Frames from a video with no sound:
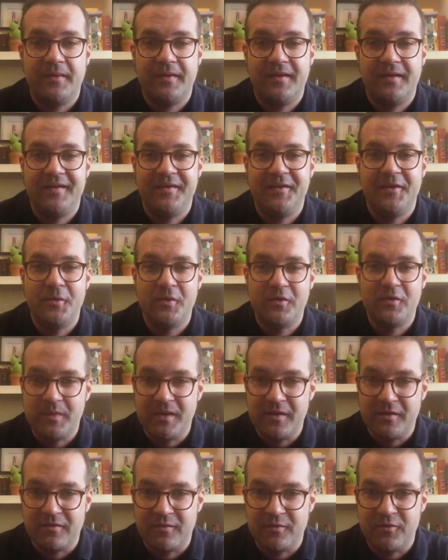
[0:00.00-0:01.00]
I know it's
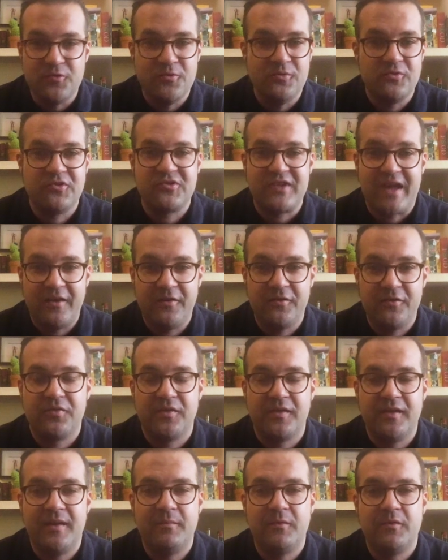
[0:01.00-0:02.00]
been a huge challenge for
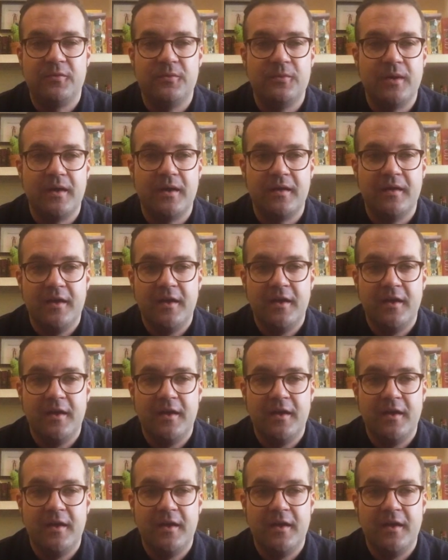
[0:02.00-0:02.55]
them to, uh, to